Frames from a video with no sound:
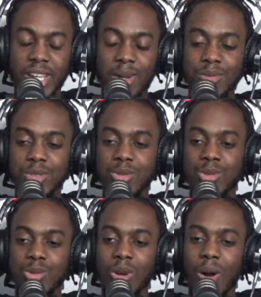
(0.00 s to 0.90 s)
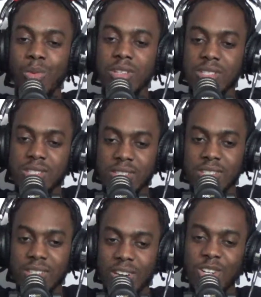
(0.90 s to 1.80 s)
Dooku. I want to
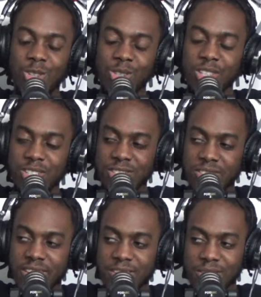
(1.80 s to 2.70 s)
see earlier stages